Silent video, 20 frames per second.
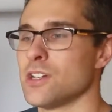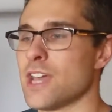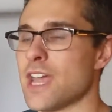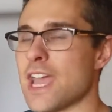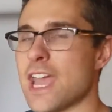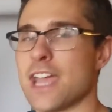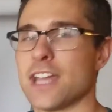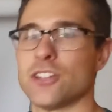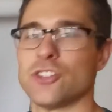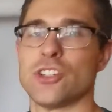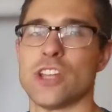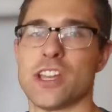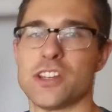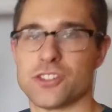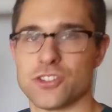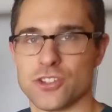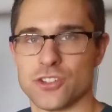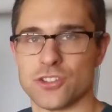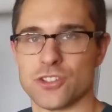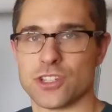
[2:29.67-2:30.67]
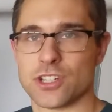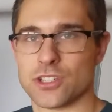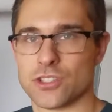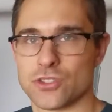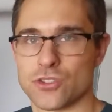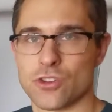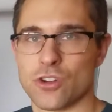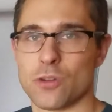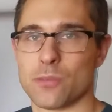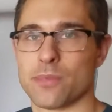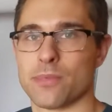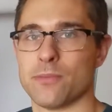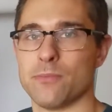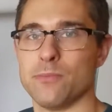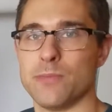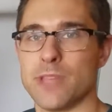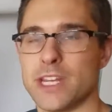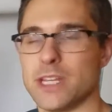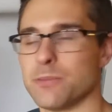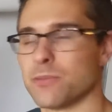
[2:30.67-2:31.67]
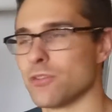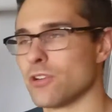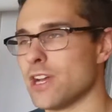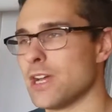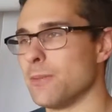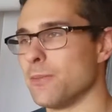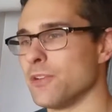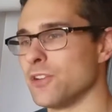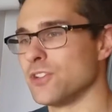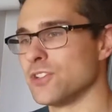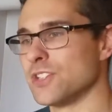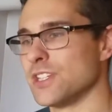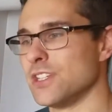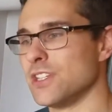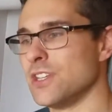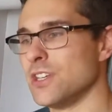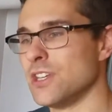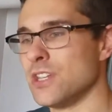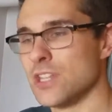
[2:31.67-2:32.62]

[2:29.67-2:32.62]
hand gestures to control MIDI parameters, and